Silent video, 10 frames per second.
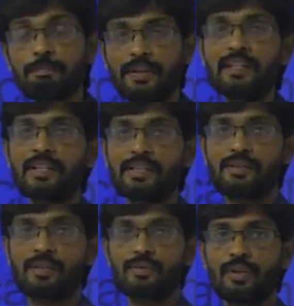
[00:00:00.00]

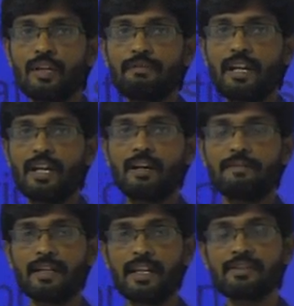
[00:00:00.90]
printers. Today we have
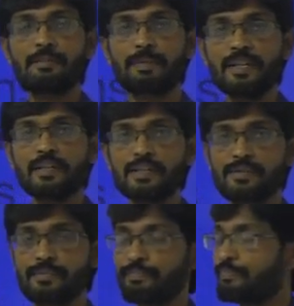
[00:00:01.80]
laser printers,